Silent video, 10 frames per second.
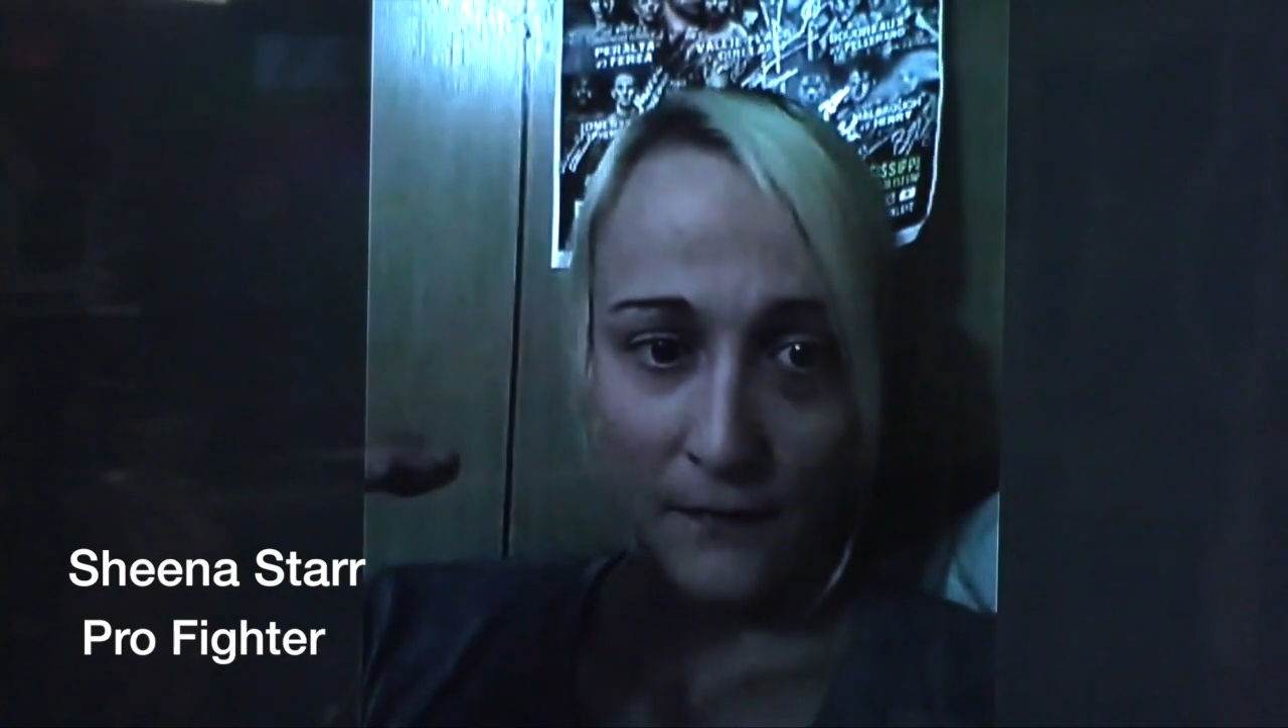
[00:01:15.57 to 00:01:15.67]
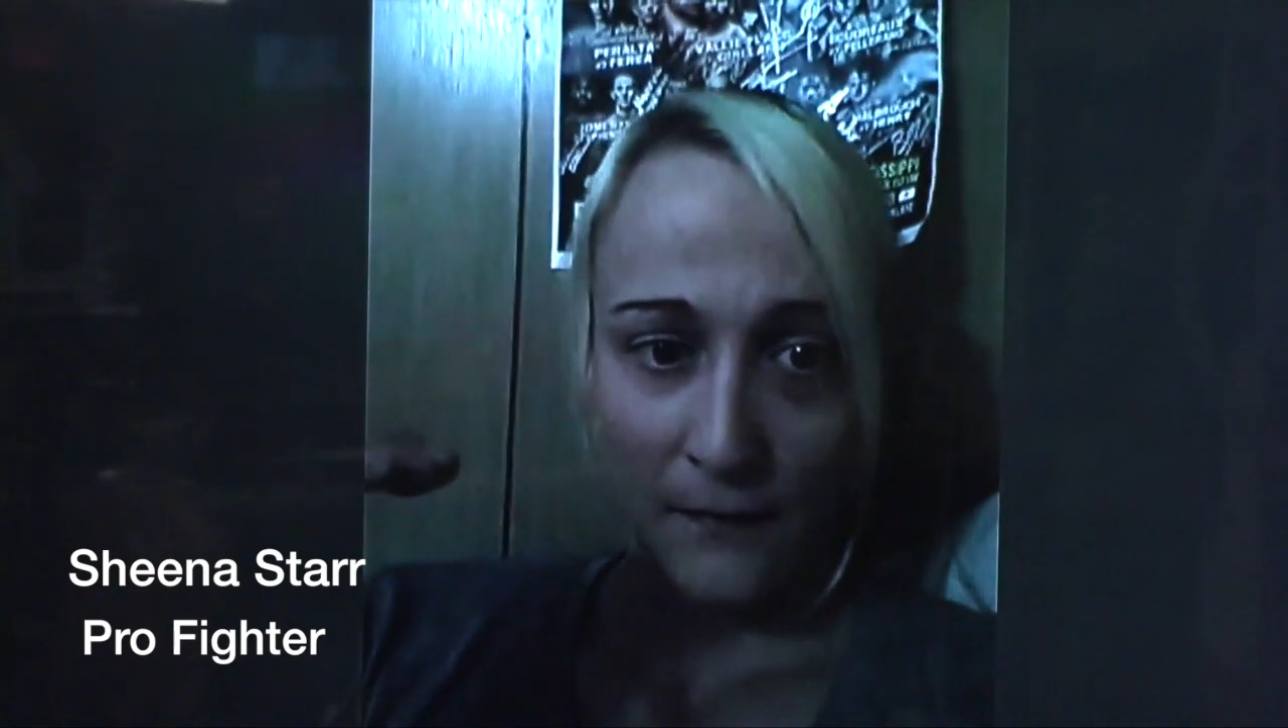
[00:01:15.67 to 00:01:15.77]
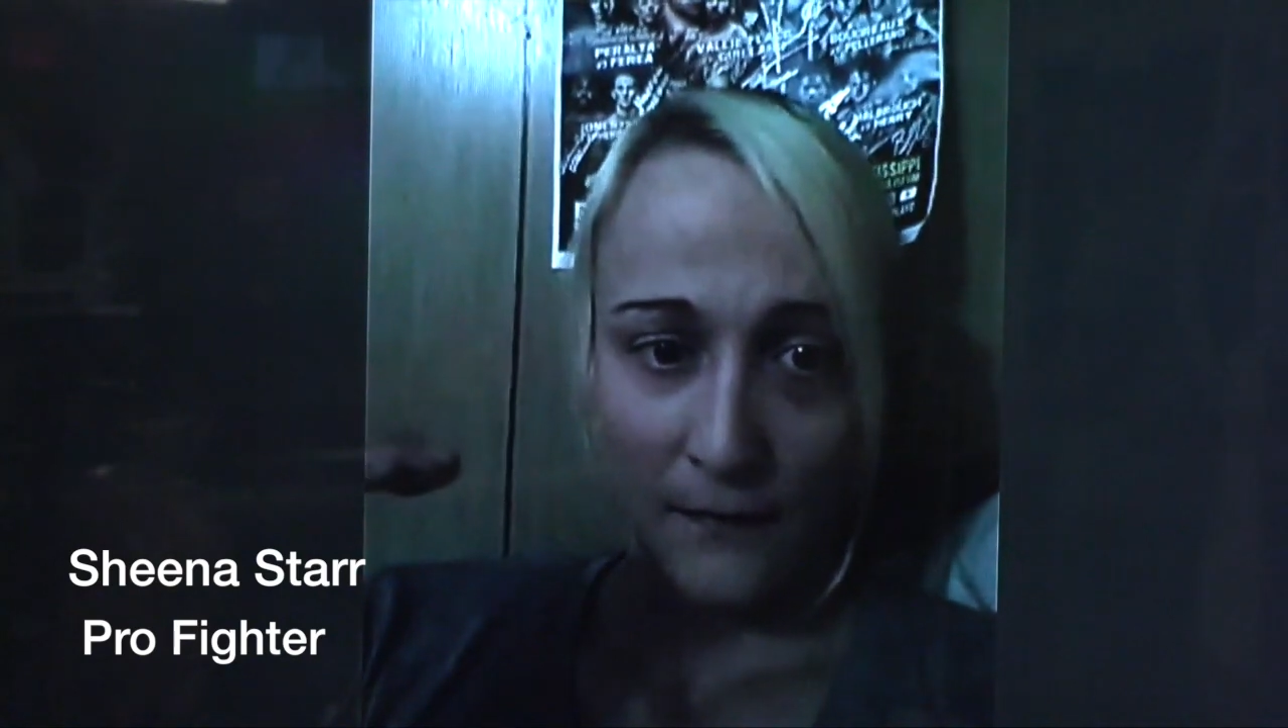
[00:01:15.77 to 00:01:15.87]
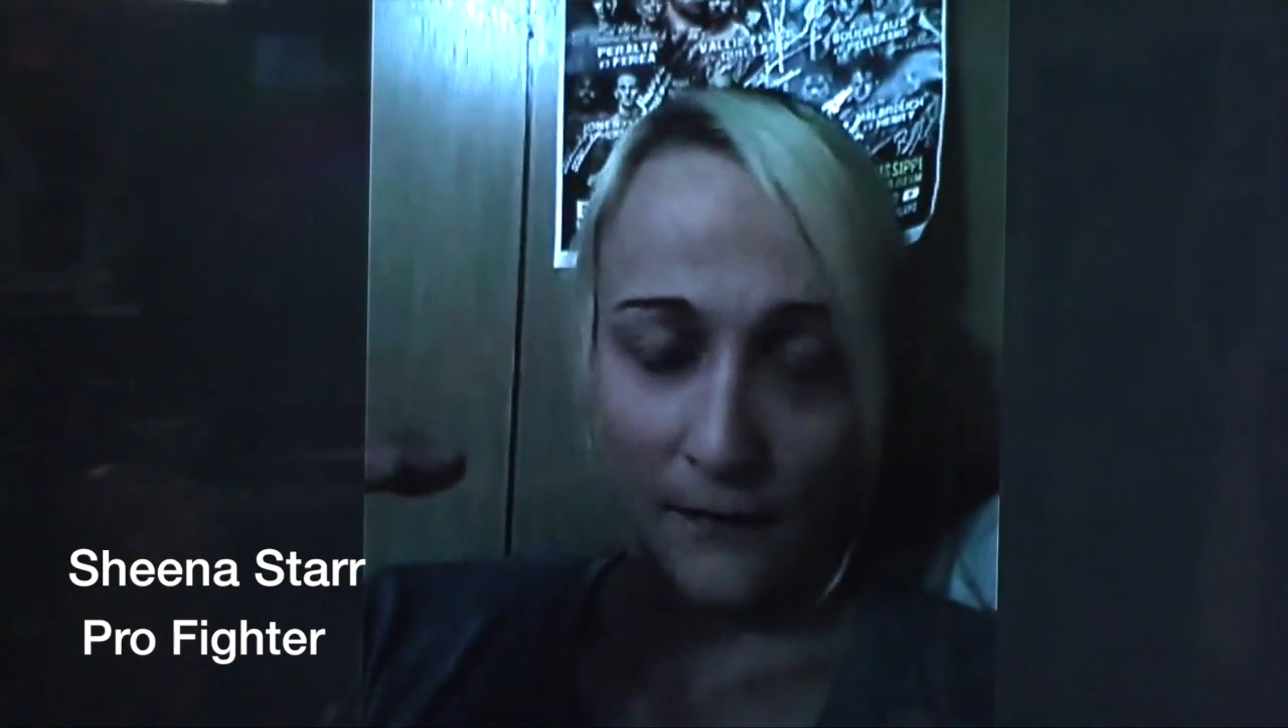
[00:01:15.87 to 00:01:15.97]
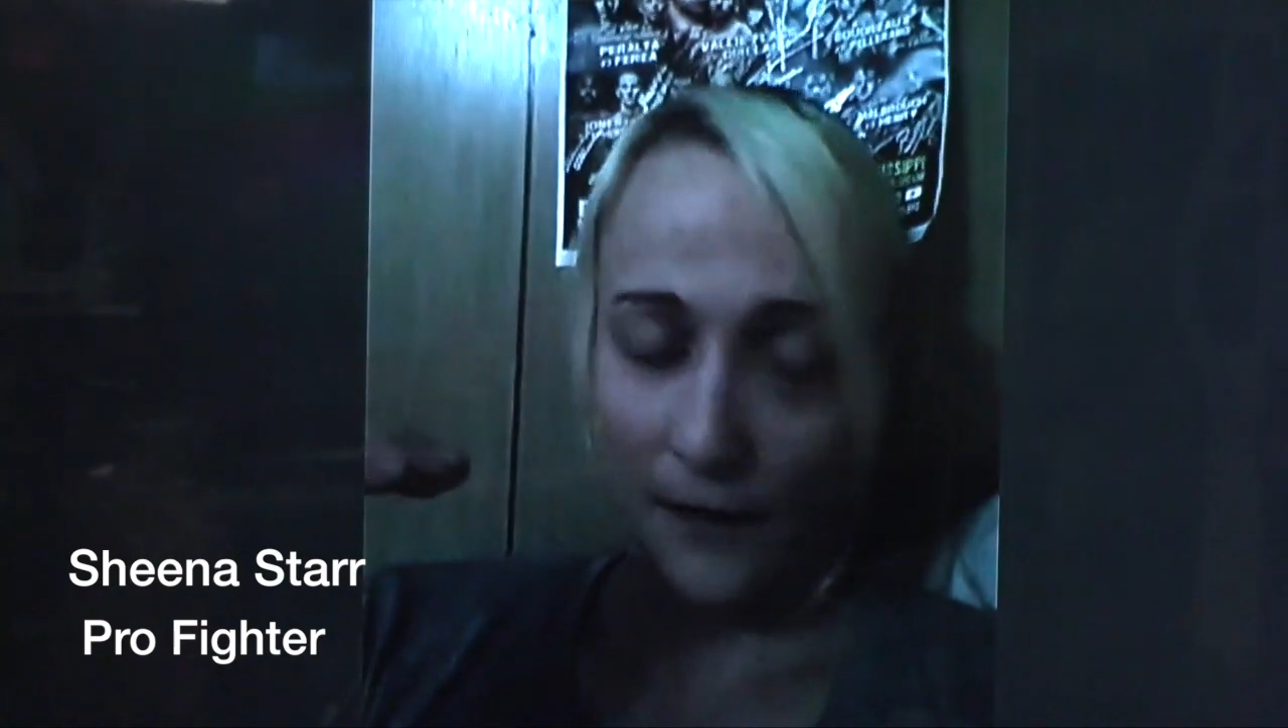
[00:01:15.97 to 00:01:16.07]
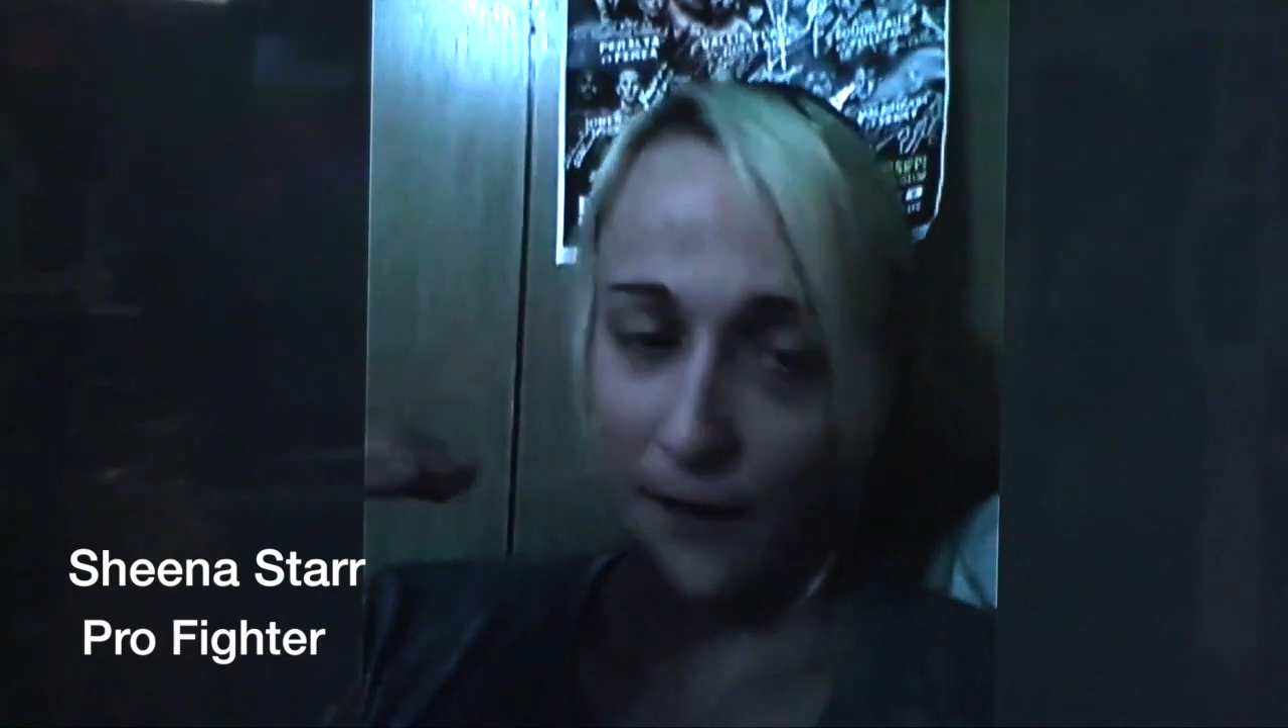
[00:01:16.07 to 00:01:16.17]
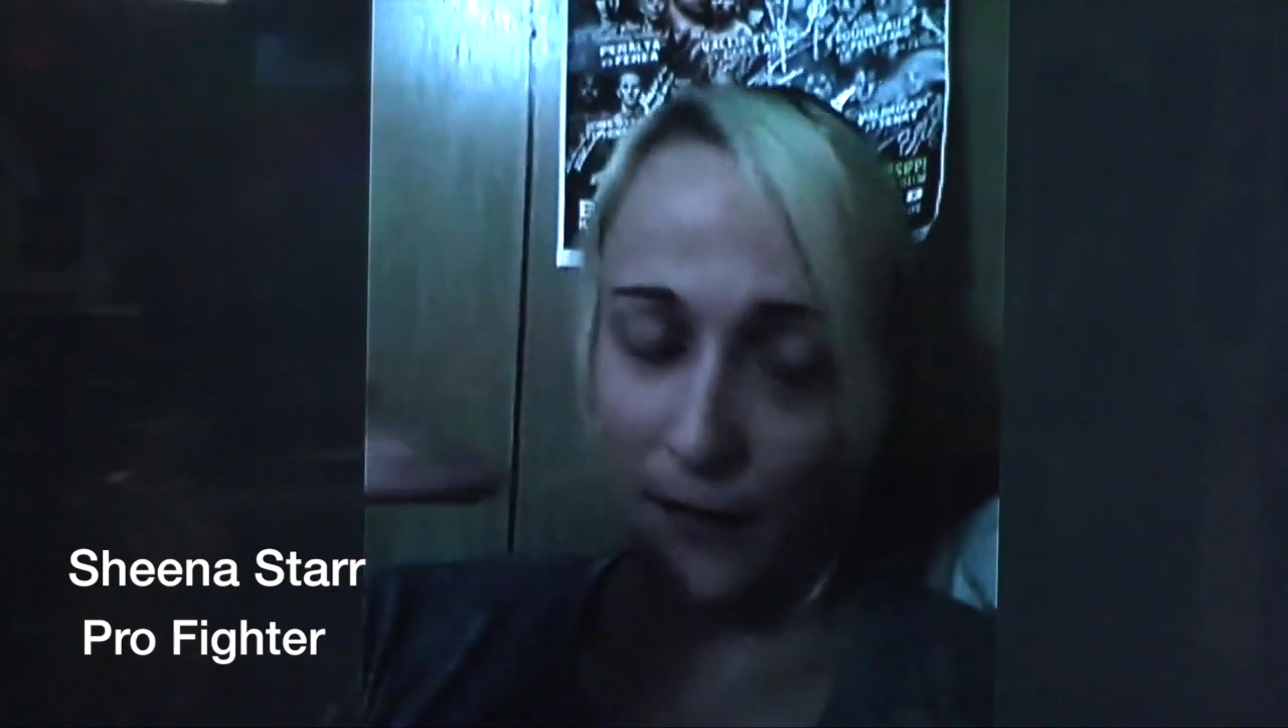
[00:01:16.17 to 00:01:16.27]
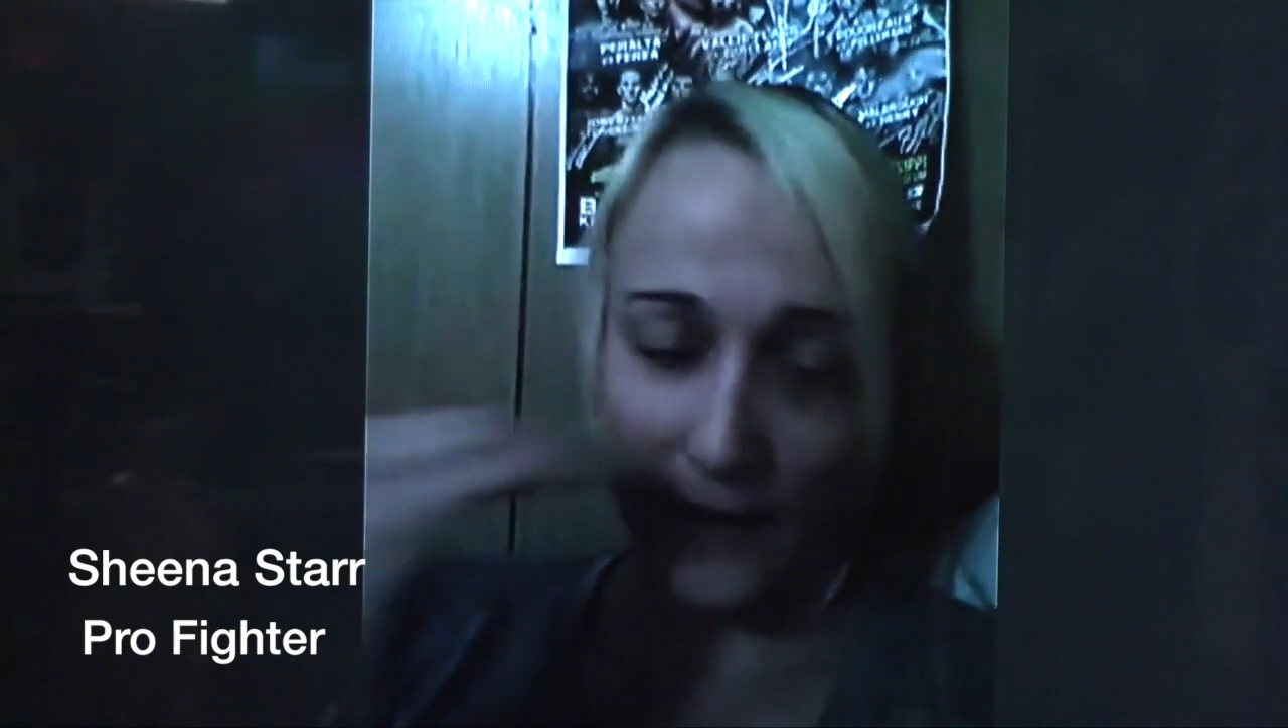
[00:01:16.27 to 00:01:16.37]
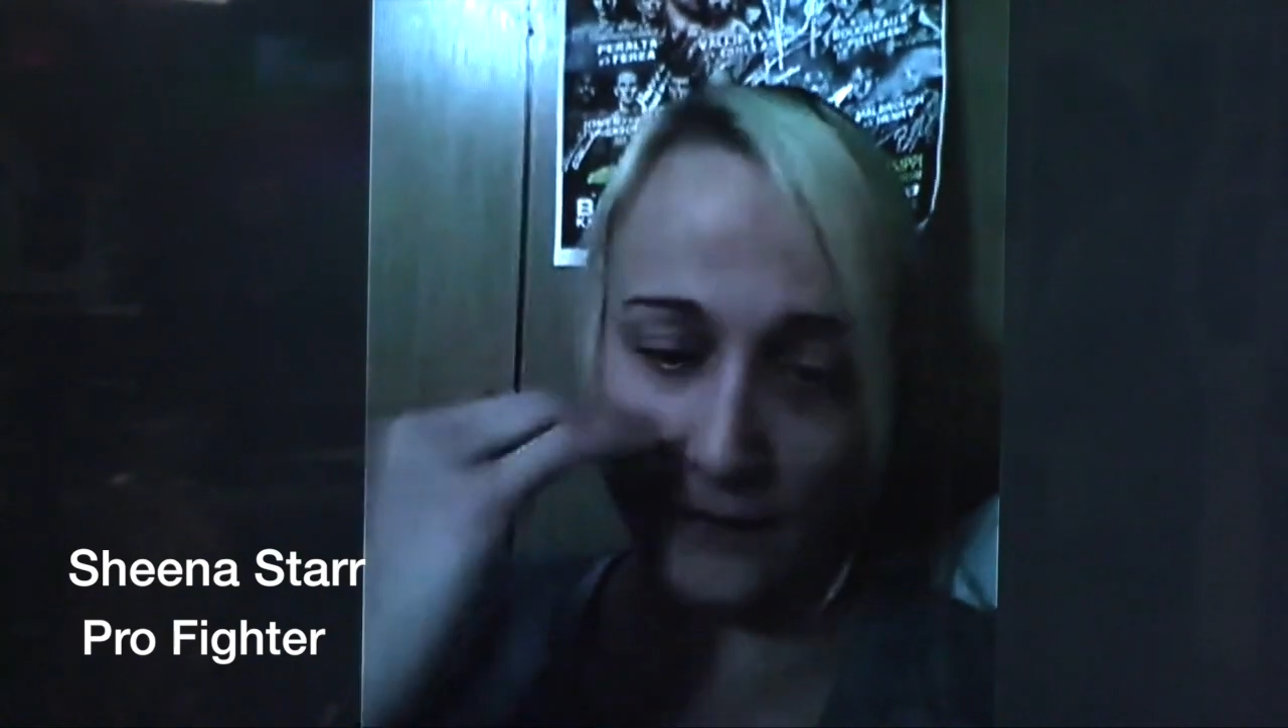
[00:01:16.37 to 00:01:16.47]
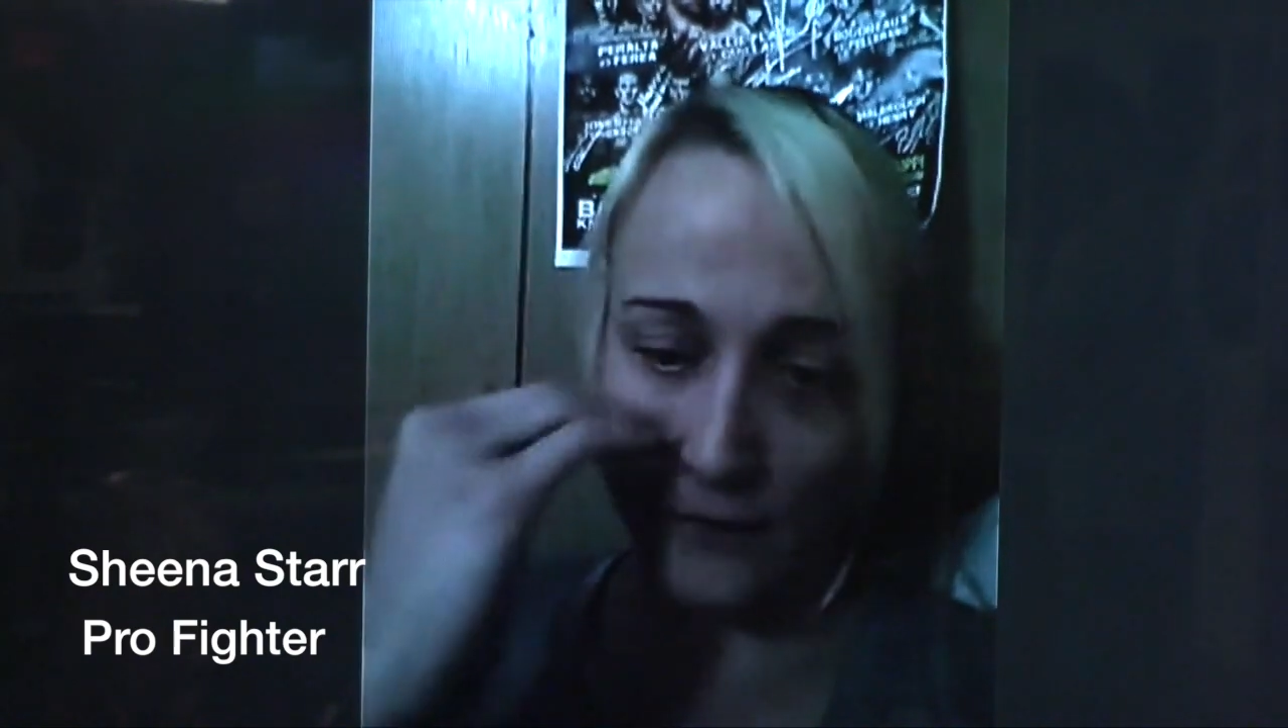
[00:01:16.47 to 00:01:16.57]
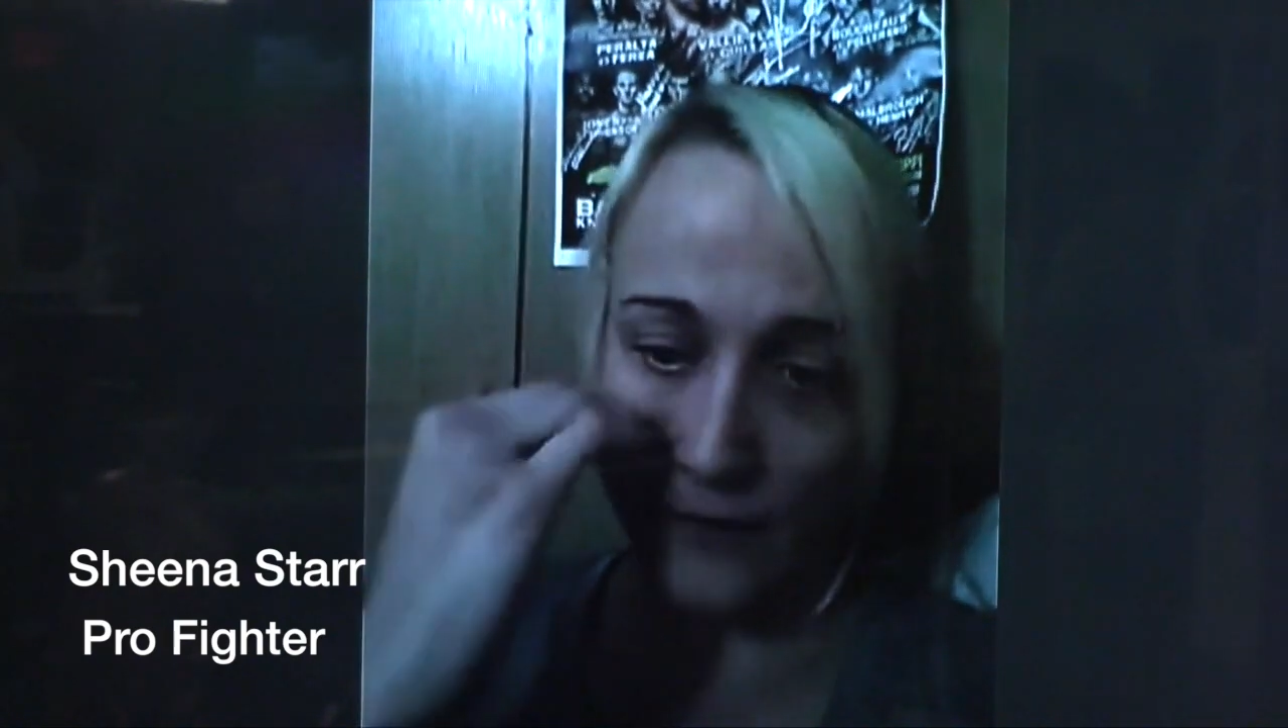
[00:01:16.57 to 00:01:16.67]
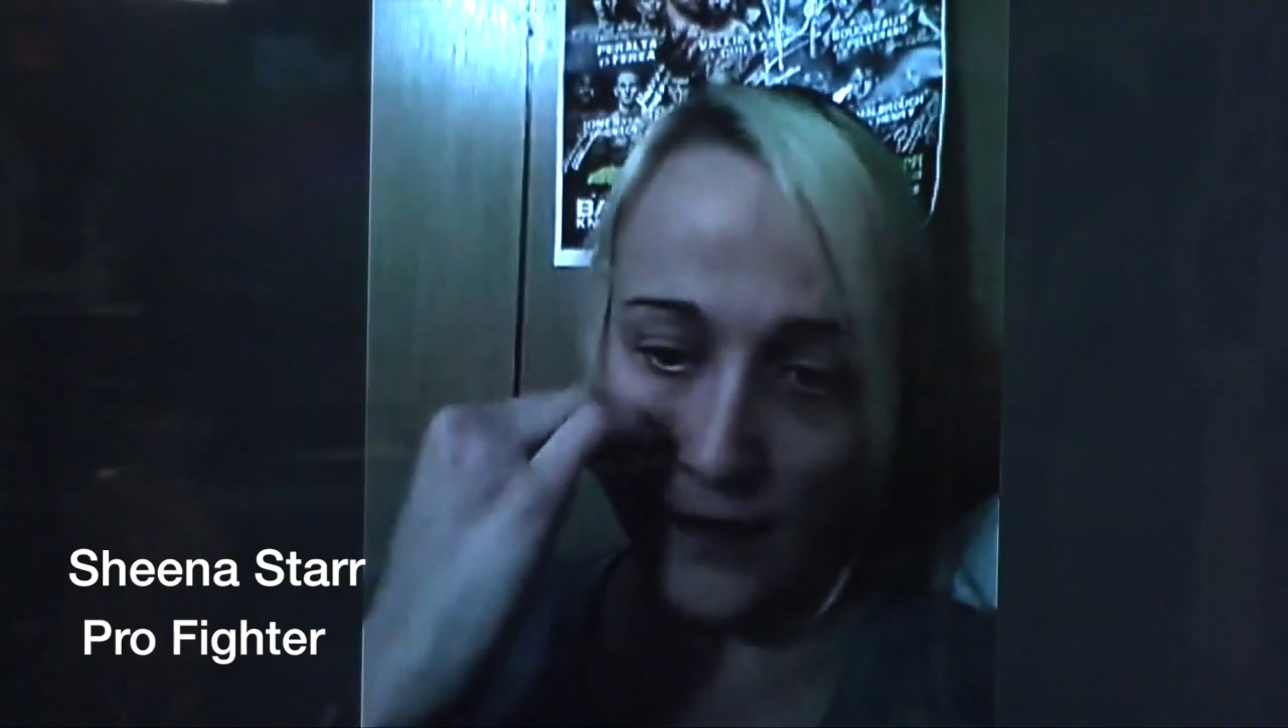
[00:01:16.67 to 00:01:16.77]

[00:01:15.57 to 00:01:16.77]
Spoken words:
They're at a plateau